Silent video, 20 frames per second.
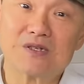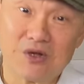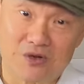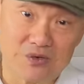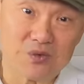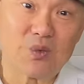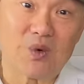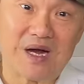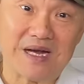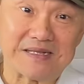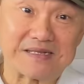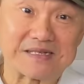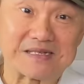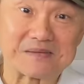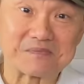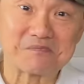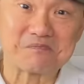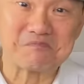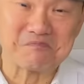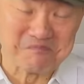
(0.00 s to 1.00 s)
on
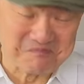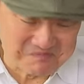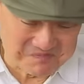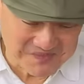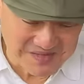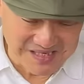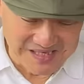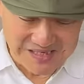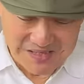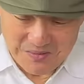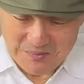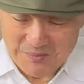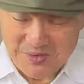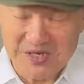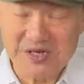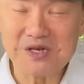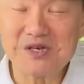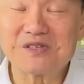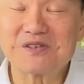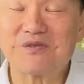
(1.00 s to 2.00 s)
White's.
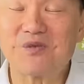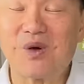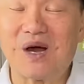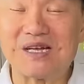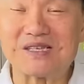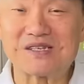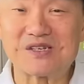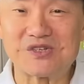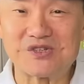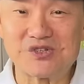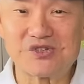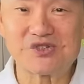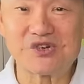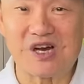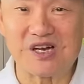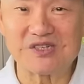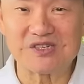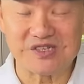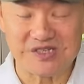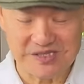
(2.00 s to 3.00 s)
Because of White's
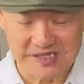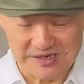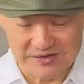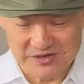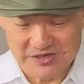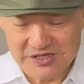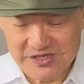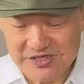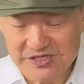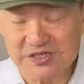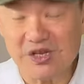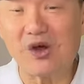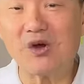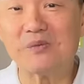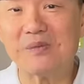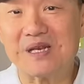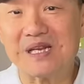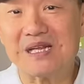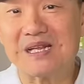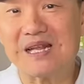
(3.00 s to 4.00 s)
construction, there are so
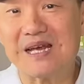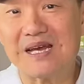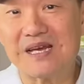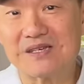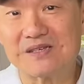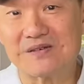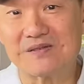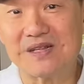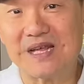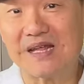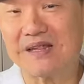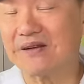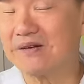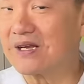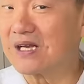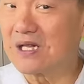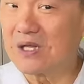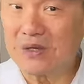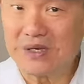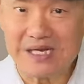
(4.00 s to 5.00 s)
many layers of leather,
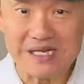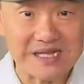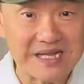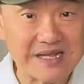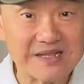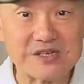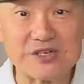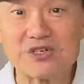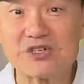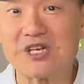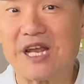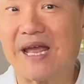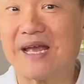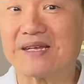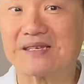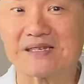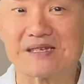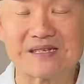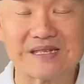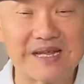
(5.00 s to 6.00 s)
including leather
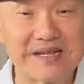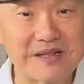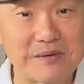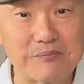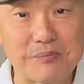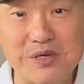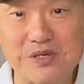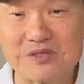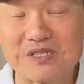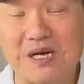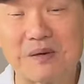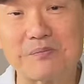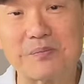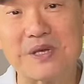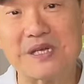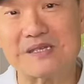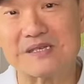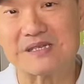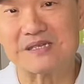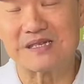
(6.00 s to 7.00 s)
shanks and leather built-up
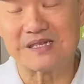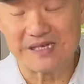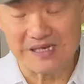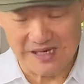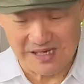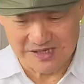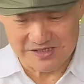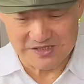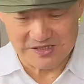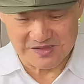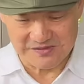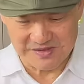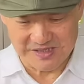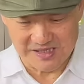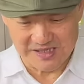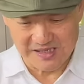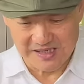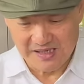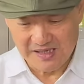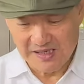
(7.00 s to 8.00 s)
pieces in the arch and
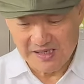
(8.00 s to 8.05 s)
everything.